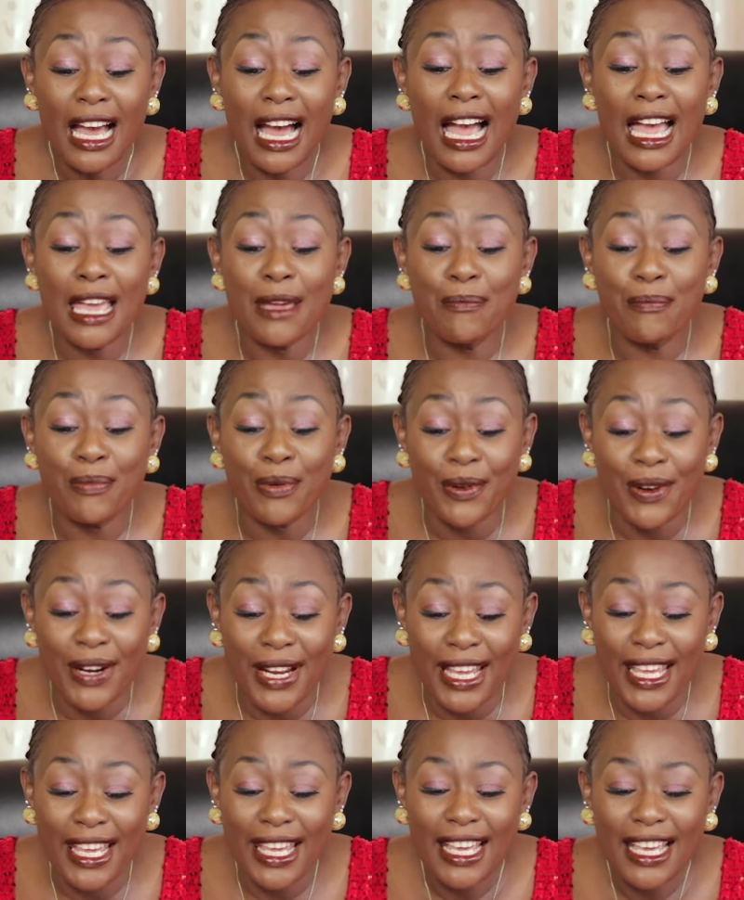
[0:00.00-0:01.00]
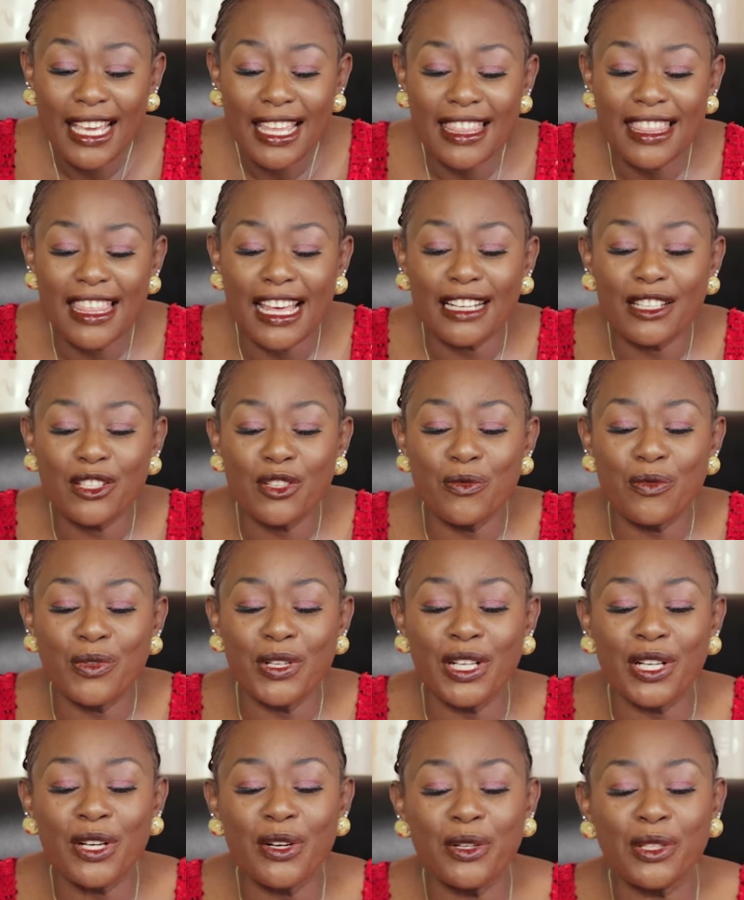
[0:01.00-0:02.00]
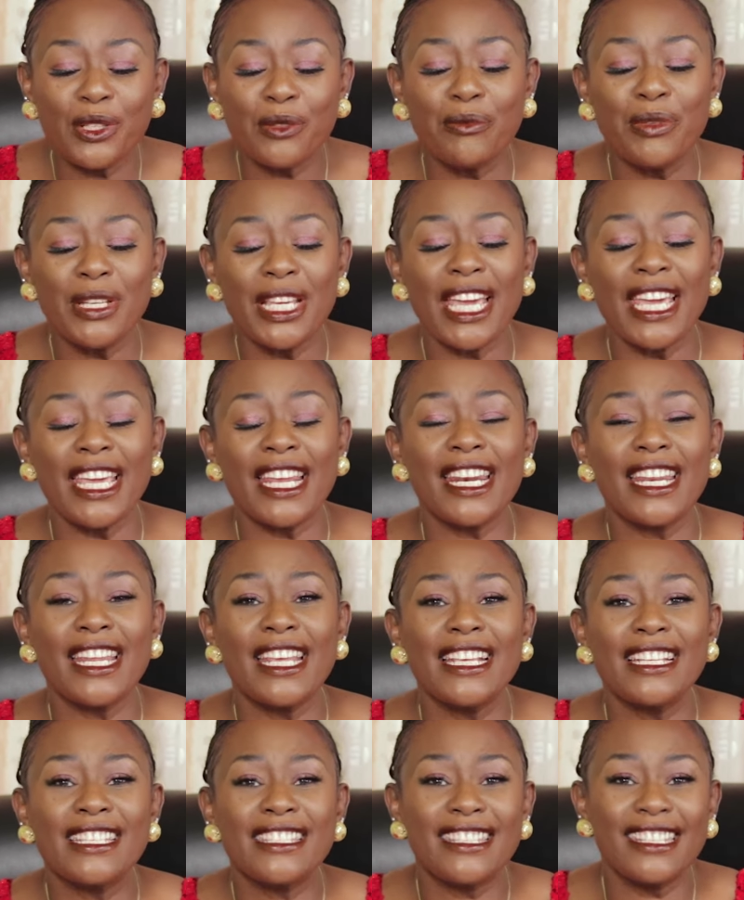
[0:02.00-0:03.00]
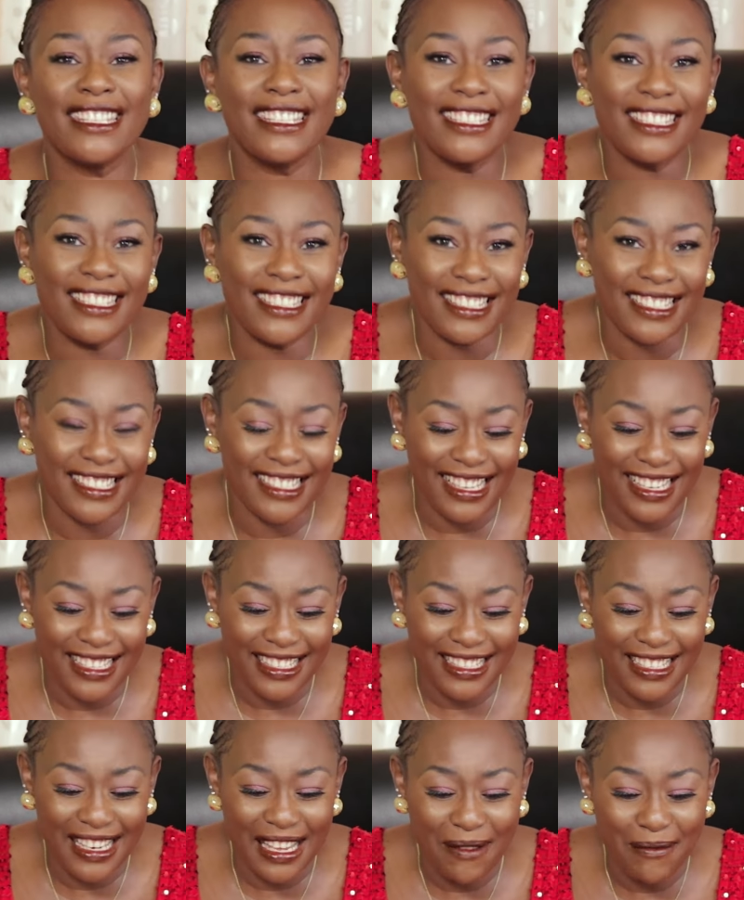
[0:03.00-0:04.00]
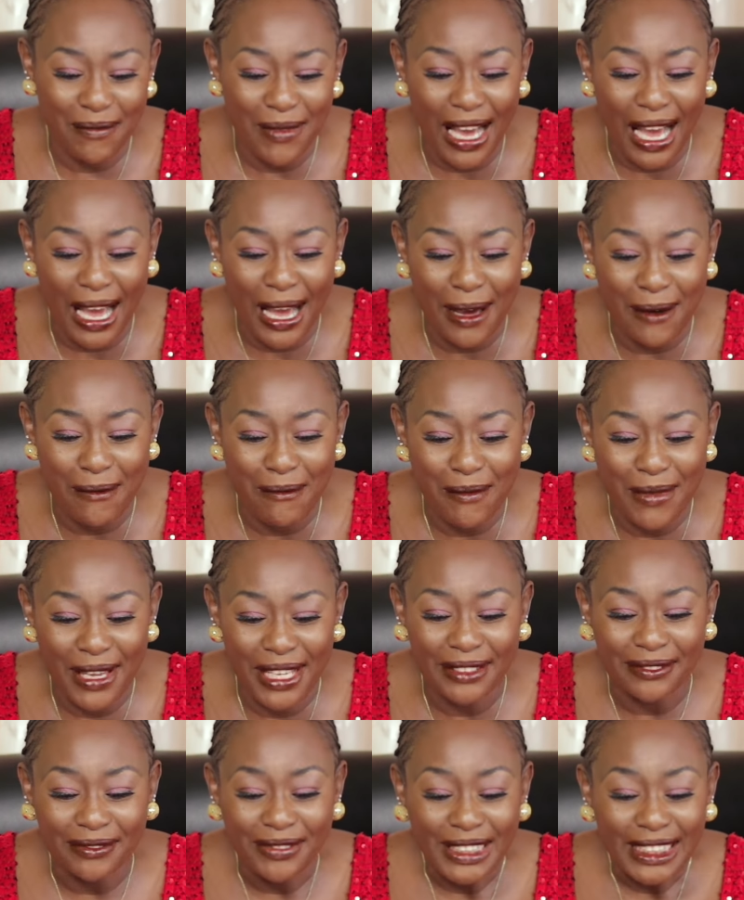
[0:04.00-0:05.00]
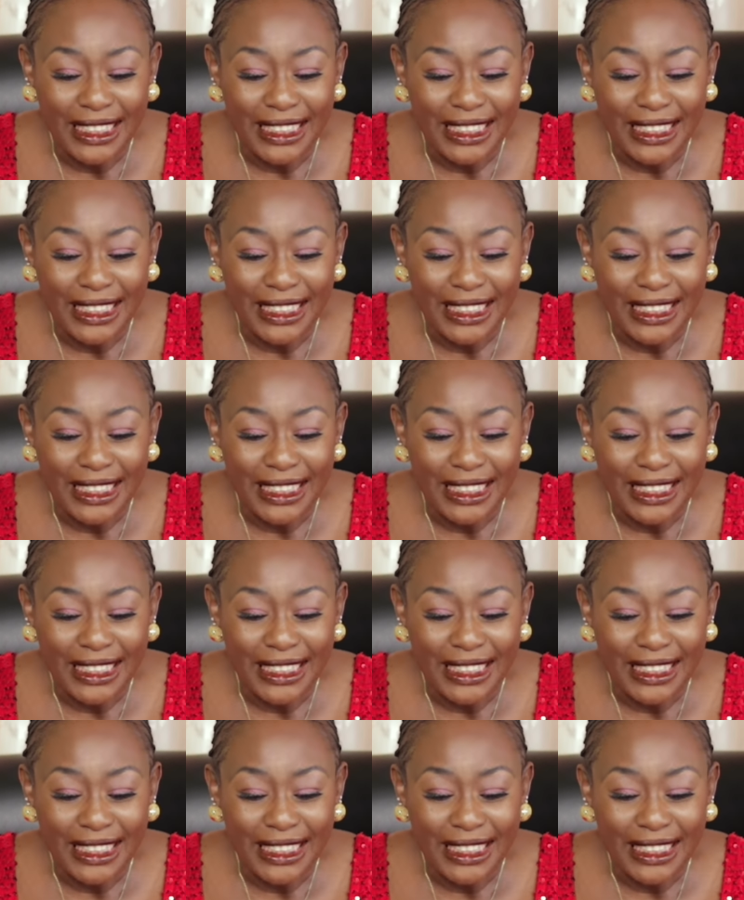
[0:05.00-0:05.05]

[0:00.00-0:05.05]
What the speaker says: I pray that you will not be erased in Jesus' name. Amen.